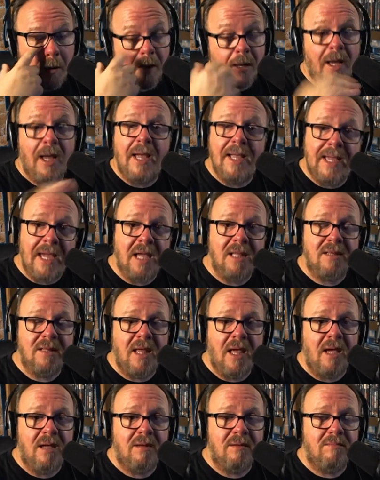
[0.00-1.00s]
I get
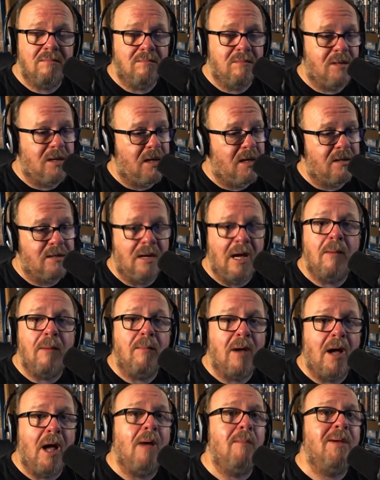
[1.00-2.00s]
that, and
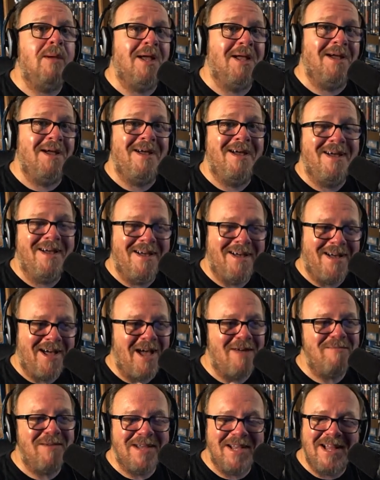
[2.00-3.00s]

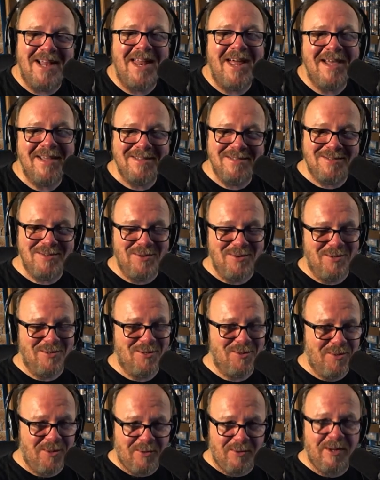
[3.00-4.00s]
I'm inclined to
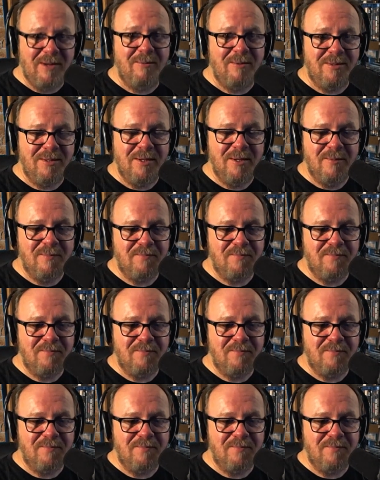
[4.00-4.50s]
agree with you.